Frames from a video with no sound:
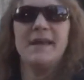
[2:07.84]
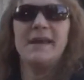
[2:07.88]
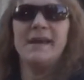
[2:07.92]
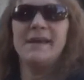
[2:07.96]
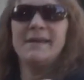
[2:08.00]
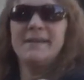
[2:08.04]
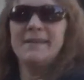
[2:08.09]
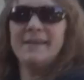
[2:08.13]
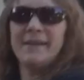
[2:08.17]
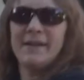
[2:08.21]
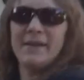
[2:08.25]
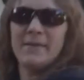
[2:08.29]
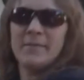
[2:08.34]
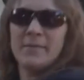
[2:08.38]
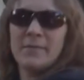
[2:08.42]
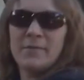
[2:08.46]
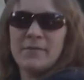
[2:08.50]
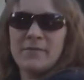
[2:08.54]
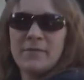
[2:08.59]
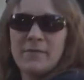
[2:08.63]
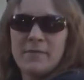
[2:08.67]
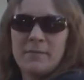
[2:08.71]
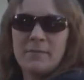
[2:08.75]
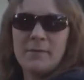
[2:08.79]
And,
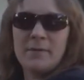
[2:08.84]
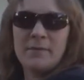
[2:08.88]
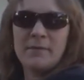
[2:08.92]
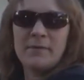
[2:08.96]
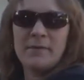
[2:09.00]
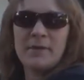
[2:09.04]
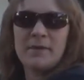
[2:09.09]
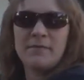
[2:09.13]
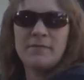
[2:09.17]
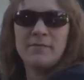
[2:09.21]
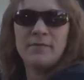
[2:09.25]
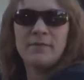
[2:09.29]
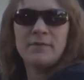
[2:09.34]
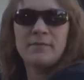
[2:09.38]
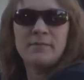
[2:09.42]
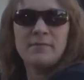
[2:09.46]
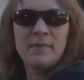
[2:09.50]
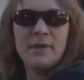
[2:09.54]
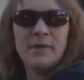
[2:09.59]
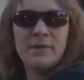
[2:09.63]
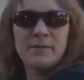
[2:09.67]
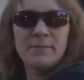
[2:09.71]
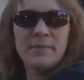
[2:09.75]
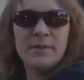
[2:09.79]
when I first
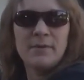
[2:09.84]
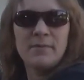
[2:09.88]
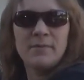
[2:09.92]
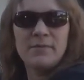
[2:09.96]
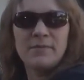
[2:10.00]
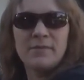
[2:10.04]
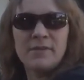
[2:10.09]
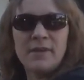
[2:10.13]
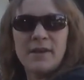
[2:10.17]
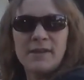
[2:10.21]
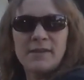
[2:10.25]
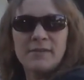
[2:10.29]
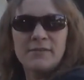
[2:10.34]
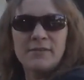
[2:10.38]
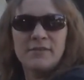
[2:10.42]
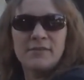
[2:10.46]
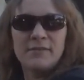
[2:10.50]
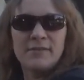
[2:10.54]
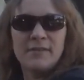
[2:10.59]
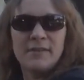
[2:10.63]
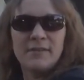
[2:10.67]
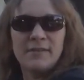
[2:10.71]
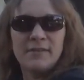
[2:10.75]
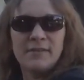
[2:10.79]
met him, he was kind of
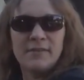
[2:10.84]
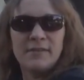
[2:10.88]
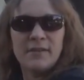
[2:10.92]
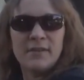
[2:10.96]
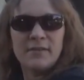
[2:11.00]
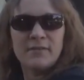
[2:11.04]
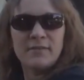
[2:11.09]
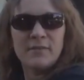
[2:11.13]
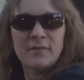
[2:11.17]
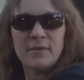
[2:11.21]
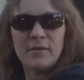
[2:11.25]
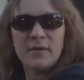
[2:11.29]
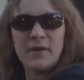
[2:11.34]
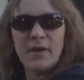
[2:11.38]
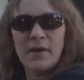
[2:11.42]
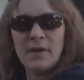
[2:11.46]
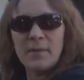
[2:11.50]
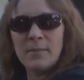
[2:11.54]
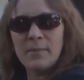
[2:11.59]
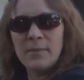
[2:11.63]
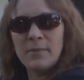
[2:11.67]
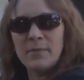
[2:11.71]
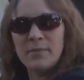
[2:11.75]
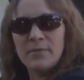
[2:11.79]
just sitting there next to
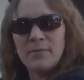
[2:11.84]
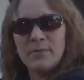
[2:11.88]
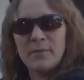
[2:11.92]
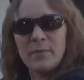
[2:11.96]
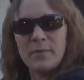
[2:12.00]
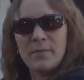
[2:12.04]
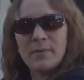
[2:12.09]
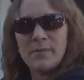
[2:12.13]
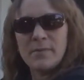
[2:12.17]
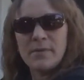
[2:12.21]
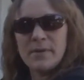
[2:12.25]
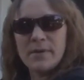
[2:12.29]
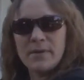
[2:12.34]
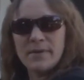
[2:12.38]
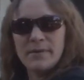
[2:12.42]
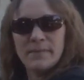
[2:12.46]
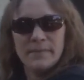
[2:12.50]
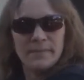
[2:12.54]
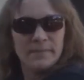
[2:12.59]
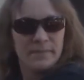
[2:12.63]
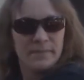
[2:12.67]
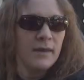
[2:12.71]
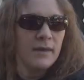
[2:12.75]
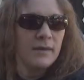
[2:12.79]
our booth where we were.
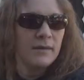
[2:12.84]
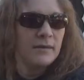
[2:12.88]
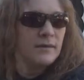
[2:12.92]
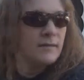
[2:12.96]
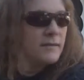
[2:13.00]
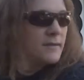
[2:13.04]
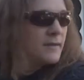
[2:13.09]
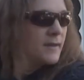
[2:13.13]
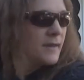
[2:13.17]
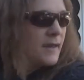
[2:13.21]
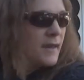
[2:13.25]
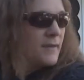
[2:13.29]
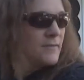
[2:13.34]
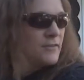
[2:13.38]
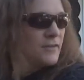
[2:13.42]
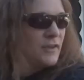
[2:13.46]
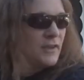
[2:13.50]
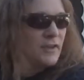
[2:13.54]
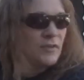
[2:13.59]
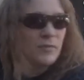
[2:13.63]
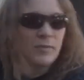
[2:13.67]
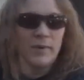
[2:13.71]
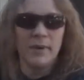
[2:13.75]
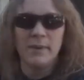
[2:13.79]
And I gave
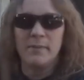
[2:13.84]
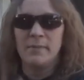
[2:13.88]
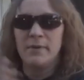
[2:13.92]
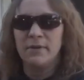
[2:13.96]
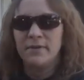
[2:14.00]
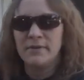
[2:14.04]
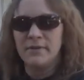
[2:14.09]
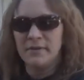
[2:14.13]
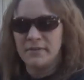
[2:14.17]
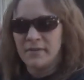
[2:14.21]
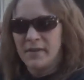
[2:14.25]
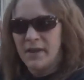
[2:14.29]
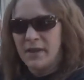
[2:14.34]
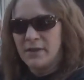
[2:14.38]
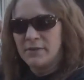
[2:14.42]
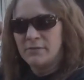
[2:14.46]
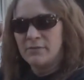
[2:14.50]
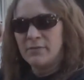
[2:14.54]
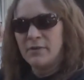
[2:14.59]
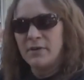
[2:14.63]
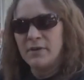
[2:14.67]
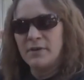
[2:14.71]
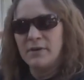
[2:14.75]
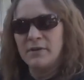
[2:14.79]
JD 20 bucks because I had to
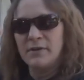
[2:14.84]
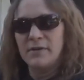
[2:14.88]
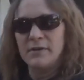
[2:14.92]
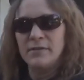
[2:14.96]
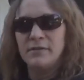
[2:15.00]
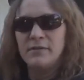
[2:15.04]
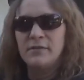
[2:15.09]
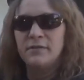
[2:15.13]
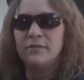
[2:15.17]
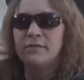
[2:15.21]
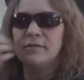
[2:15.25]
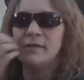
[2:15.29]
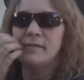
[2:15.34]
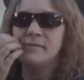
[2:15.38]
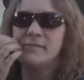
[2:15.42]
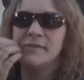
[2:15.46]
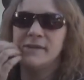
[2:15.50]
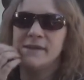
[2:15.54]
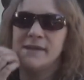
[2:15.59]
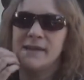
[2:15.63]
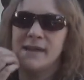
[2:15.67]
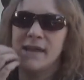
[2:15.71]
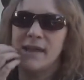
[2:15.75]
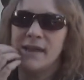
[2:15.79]
run and do
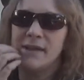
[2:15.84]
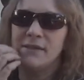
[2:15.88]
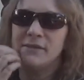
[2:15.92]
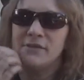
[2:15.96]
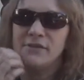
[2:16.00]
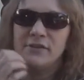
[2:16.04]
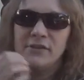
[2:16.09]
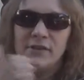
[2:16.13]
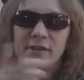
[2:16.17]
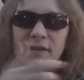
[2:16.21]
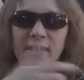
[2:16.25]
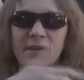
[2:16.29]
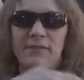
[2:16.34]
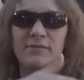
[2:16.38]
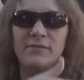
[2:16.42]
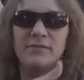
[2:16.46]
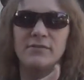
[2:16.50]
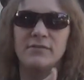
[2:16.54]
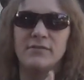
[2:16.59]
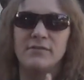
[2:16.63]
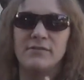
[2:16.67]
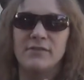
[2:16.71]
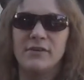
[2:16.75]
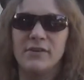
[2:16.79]
something, and she gave
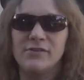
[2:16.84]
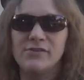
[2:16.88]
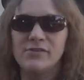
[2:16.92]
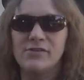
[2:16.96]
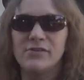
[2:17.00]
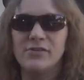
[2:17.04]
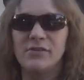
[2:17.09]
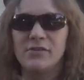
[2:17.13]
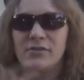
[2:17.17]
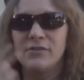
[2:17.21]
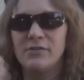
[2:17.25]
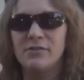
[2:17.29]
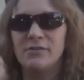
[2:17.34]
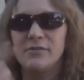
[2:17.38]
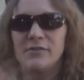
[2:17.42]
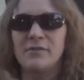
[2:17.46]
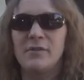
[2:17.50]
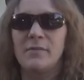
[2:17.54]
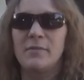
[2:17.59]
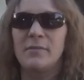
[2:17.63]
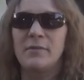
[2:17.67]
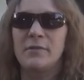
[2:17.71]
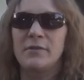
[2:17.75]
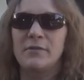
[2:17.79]
it to Dutch to do
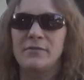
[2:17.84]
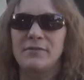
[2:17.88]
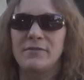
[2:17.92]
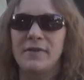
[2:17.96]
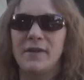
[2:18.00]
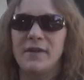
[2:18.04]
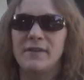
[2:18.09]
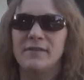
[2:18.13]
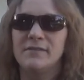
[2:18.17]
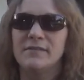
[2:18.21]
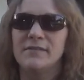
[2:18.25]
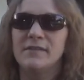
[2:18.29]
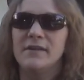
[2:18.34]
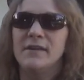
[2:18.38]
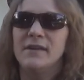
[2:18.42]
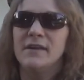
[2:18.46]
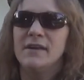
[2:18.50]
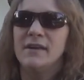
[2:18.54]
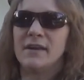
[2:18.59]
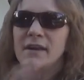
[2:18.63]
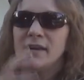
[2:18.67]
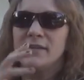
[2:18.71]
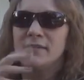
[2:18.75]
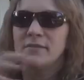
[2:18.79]
something with her face.
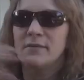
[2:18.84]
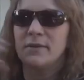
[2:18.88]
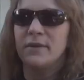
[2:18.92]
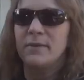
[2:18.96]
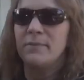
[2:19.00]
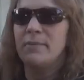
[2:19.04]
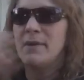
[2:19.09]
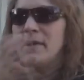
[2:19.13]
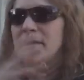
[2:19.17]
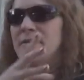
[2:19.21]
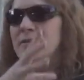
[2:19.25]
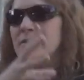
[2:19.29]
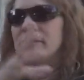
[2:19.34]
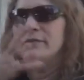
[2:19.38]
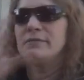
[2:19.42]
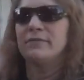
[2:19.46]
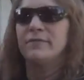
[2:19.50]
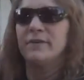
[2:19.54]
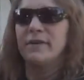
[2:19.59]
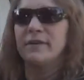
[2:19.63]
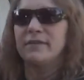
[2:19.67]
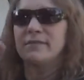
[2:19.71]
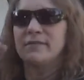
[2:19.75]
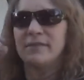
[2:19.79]
And so he painted her
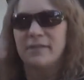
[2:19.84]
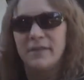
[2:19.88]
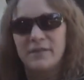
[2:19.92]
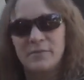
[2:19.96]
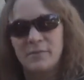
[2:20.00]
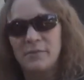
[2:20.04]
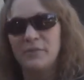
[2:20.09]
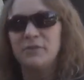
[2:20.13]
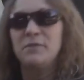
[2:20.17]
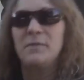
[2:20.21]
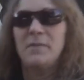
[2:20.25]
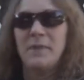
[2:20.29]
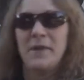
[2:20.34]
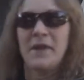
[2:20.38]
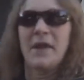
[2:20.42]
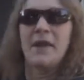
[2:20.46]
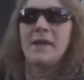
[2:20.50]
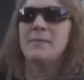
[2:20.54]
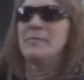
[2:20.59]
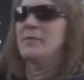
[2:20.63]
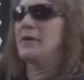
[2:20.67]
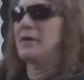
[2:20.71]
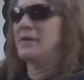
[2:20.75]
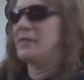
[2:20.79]
face, and that's when she
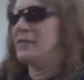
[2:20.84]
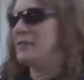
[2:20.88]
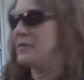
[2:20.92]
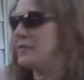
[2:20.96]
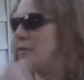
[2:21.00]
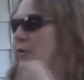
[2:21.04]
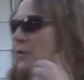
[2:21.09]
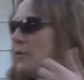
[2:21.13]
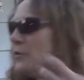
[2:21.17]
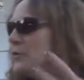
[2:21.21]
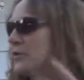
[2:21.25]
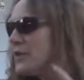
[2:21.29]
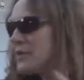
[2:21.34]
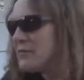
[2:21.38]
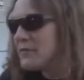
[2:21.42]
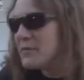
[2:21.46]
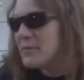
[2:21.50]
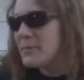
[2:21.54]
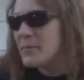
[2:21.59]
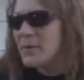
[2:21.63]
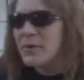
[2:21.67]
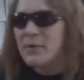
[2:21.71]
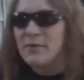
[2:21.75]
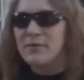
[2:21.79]
became like this whole
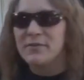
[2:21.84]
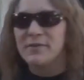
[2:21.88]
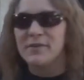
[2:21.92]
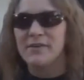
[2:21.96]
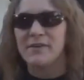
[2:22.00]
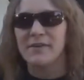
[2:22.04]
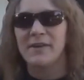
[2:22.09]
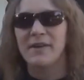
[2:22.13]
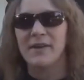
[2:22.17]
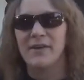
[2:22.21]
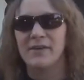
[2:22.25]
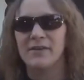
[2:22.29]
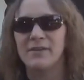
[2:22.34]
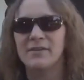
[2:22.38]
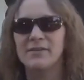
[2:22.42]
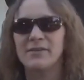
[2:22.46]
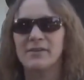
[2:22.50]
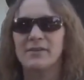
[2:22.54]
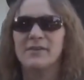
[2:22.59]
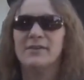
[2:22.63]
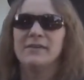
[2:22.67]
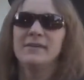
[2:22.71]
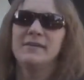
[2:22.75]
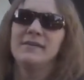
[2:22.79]
different person and
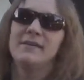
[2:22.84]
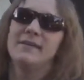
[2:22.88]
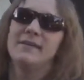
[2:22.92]
character.